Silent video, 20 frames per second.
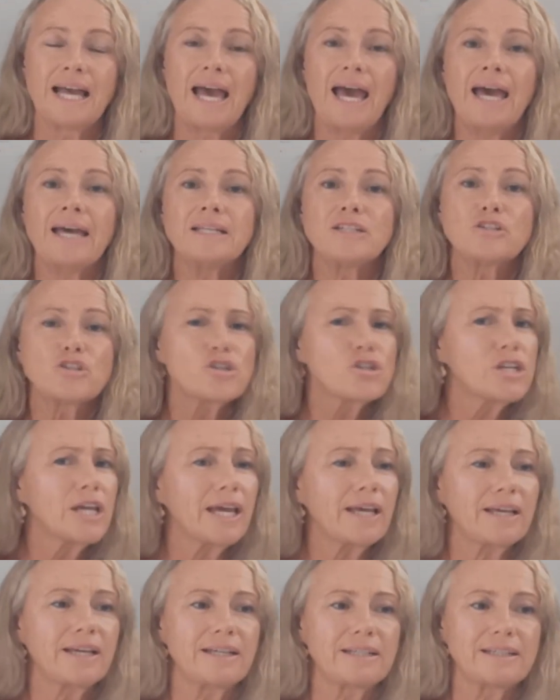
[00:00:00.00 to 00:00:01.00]
and
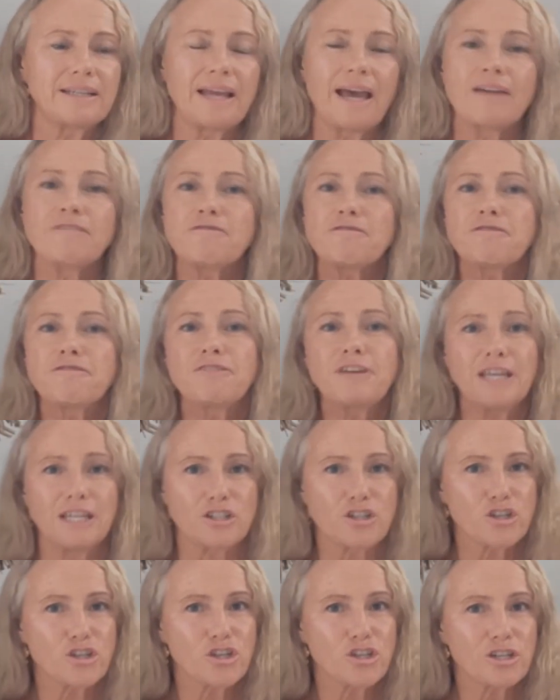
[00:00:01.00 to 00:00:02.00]
chicken and
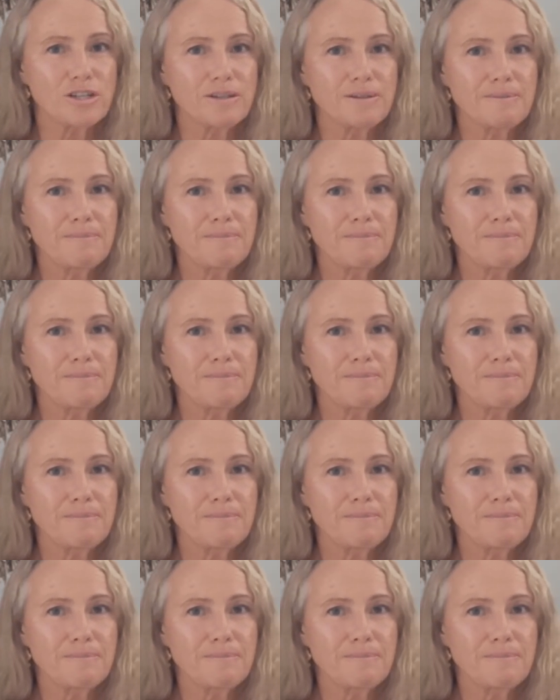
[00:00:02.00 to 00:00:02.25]
fish.